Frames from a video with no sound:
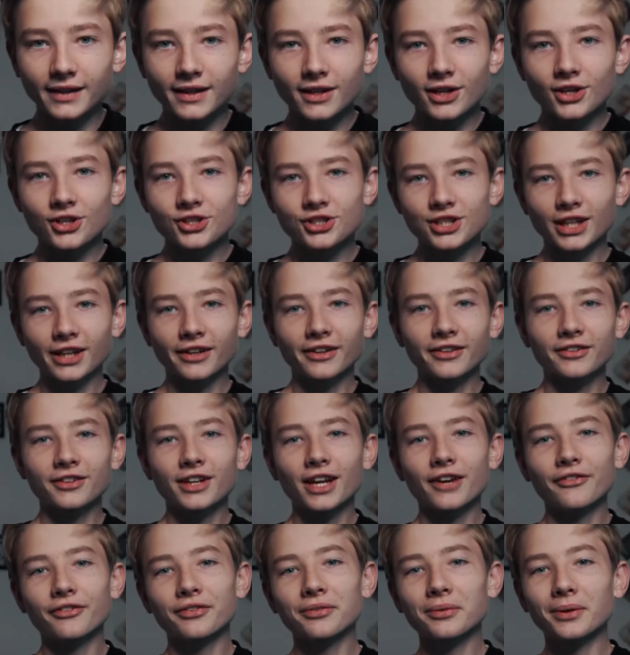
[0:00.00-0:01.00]
Shout out to
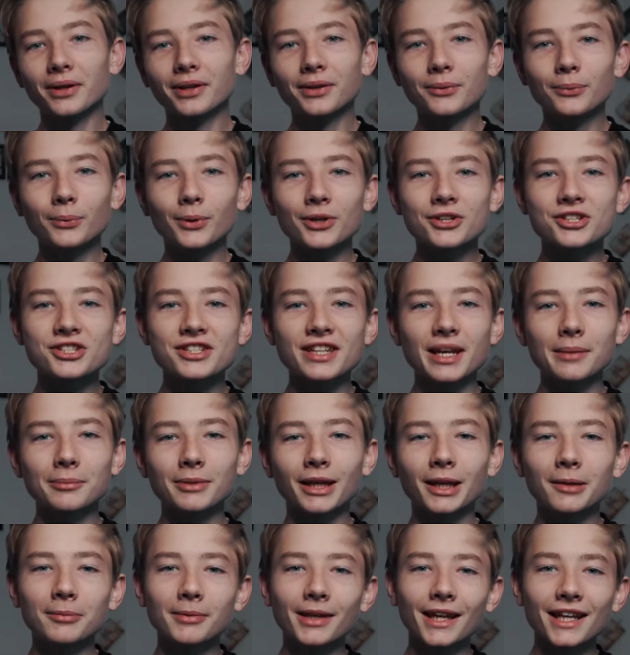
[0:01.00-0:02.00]
everyone who watches
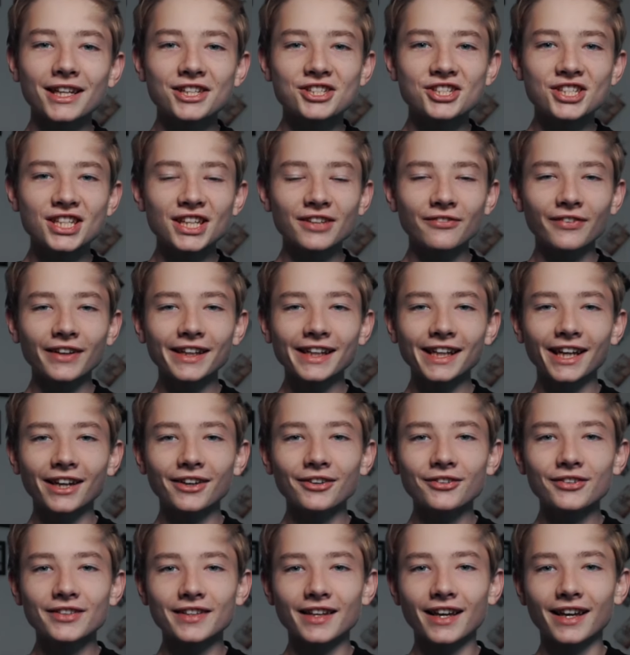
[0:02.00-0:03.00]
MKBHD
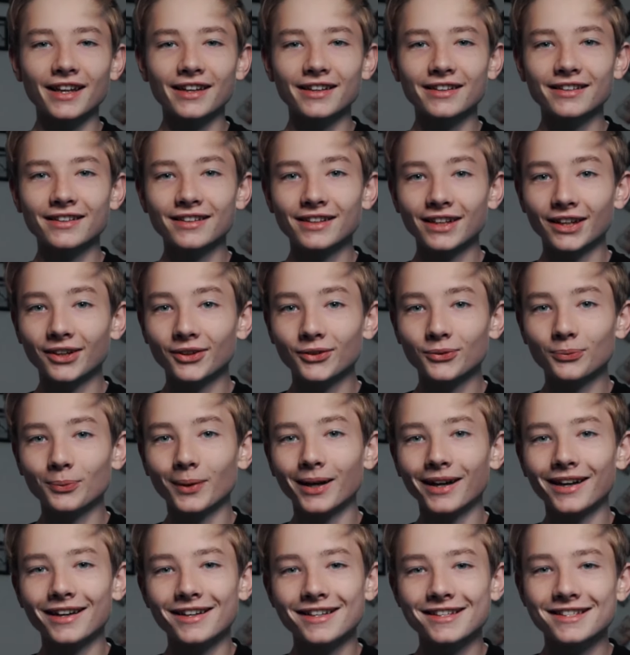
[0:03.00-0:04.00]
videos and knows
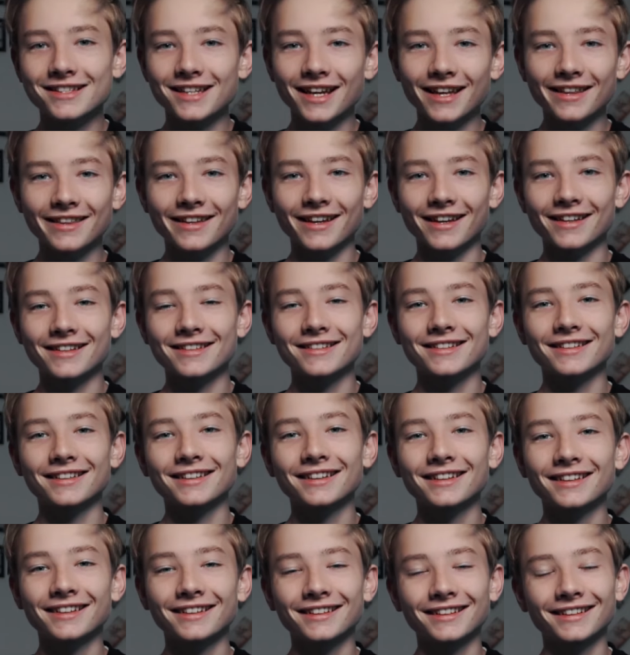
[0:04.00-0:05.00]
why I said
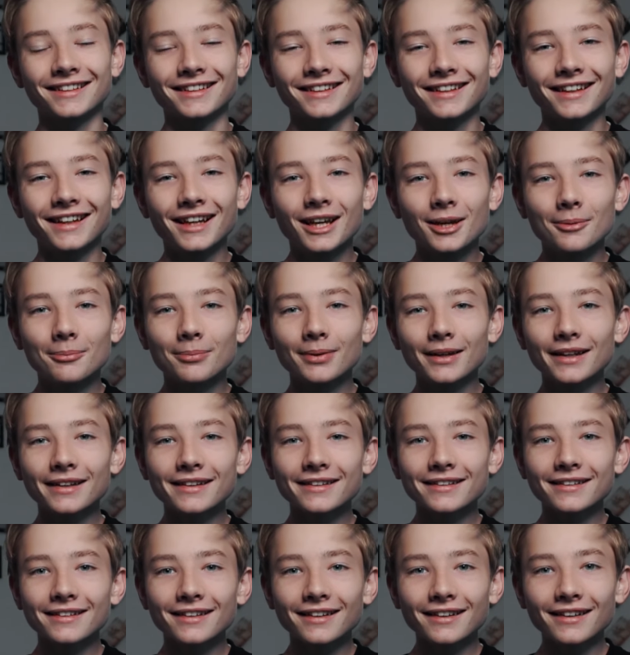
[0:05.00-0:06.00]
that.
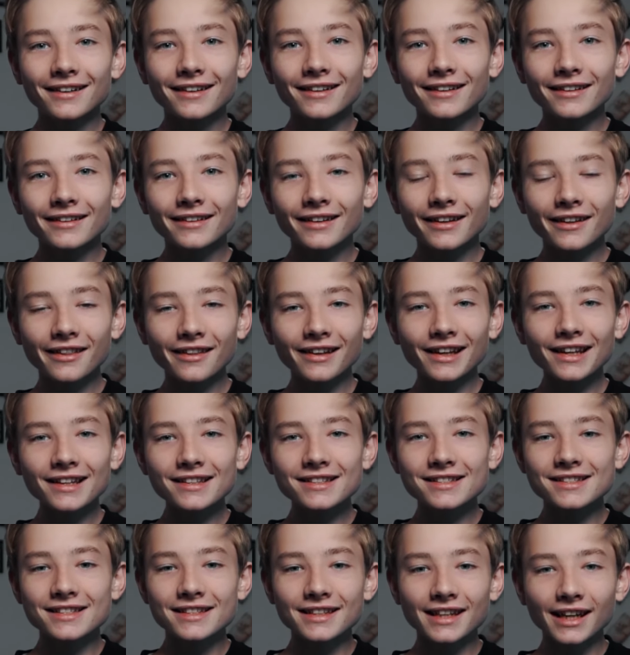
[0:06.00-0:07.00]
But
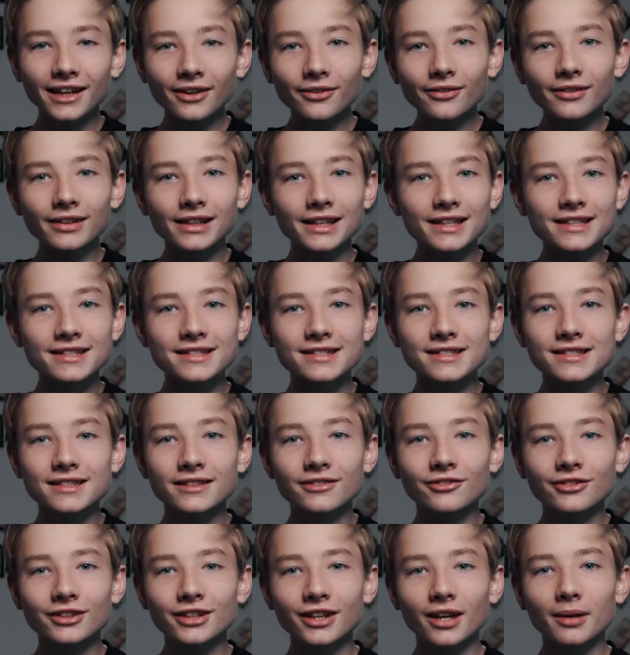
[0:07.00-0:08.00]
nonetheless, now let's
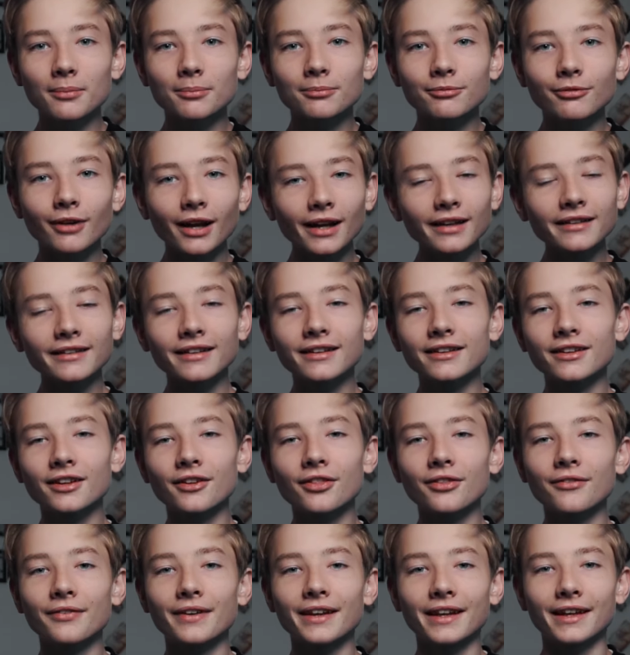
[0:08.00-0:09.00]
jump right into
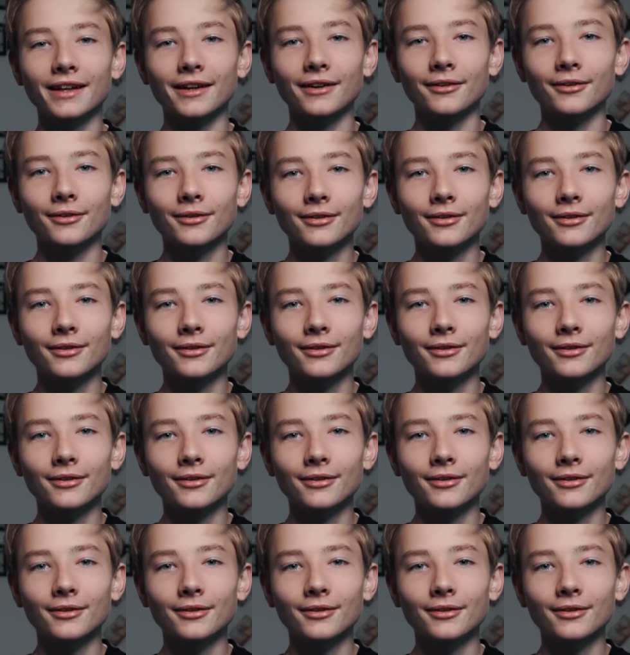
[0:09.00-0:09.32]
the video.